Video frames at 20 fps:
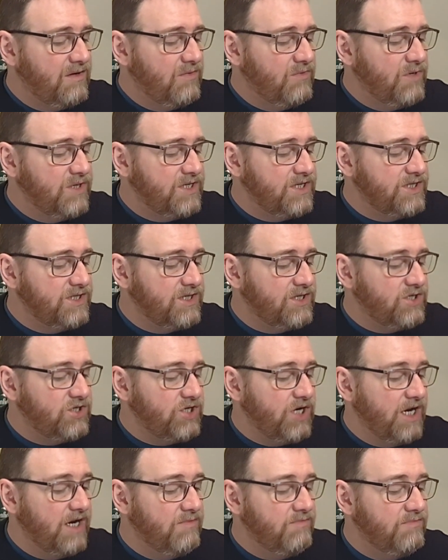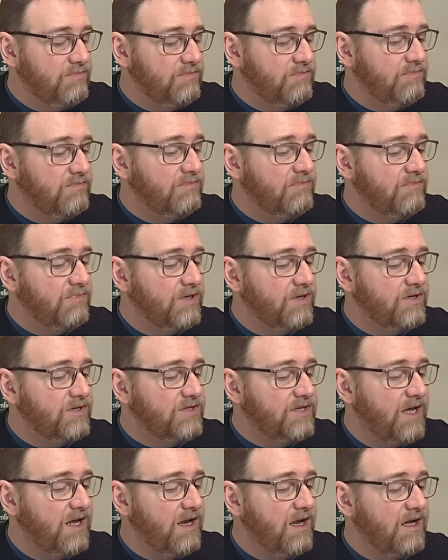which is a shame.
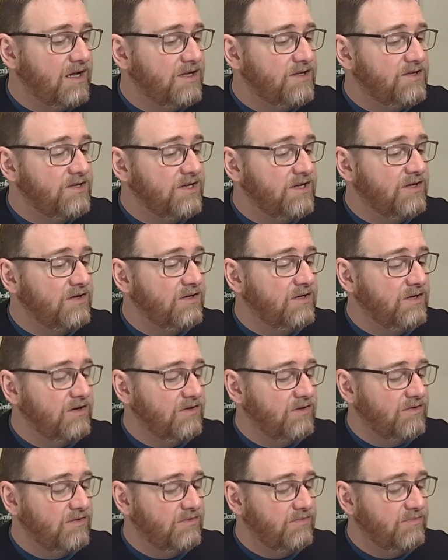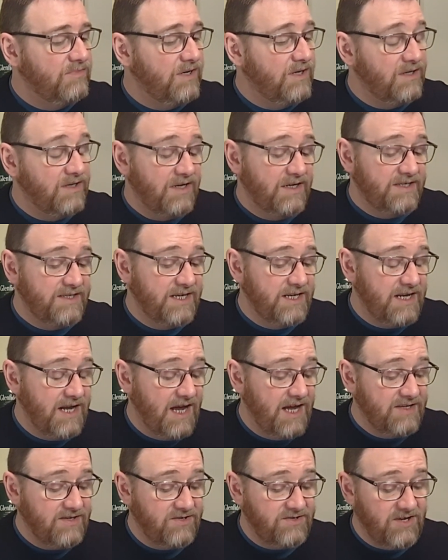Because then I can see, you know, but I've seen
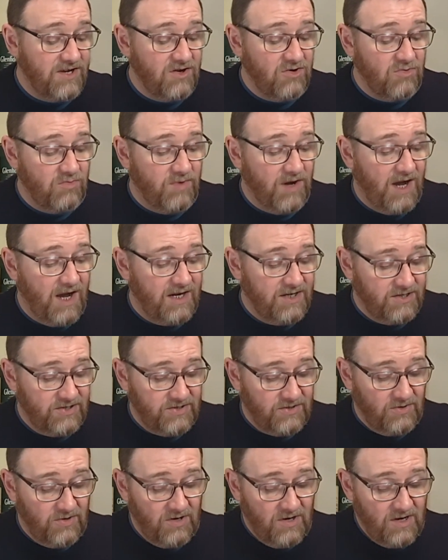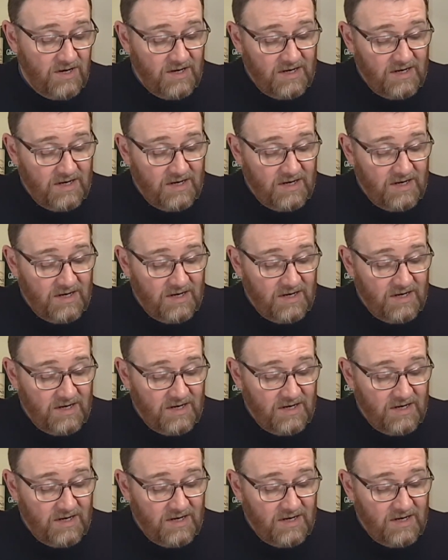that as a single batch, so